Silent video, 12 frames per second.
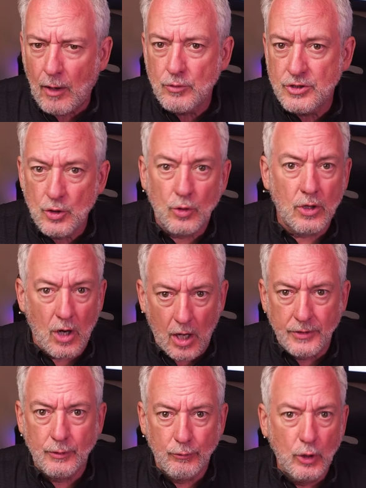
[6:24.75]
outdoor
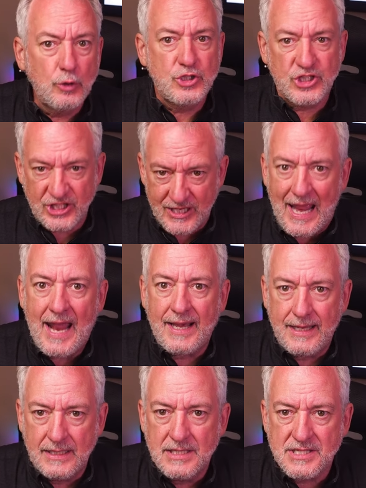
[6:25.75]
on the road
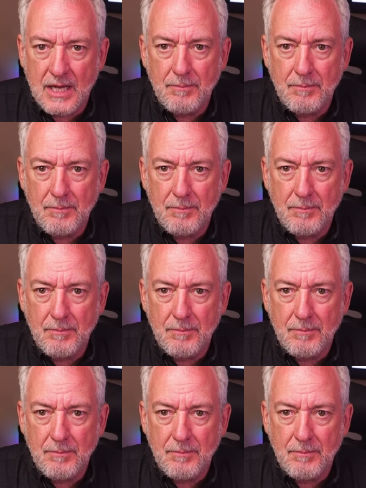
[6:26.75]
shenanigans